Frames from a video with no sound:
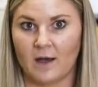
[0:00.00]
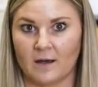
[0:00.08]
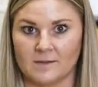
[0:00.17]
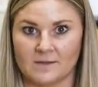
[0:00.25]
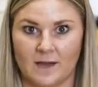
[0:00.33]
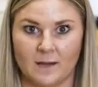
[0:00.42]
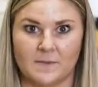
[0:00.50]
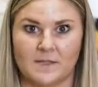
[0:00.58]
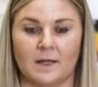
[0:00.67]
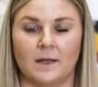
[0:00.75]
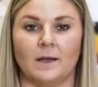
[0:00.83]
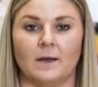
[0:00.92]
concepts
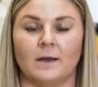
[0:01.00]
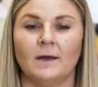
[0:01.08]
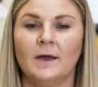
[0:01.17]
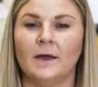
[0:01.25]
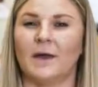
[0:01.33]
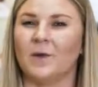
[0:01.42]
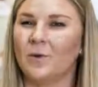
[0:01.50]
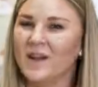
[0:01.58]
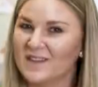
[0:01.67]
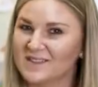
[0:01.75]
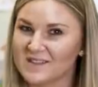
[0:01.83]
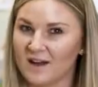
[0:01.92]
in a, in a way
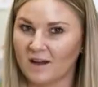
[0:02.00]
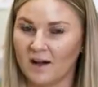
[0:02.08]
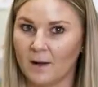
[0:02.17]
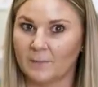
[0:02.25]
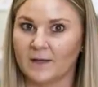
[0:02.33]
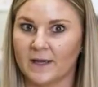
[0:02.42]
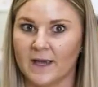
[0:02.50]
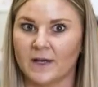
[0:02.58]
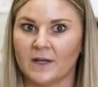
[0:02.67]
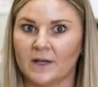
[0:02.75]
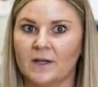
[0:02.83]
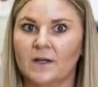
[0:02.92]
that's not
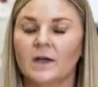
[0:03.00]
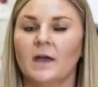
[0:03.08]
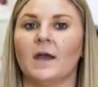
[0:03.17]
complicated,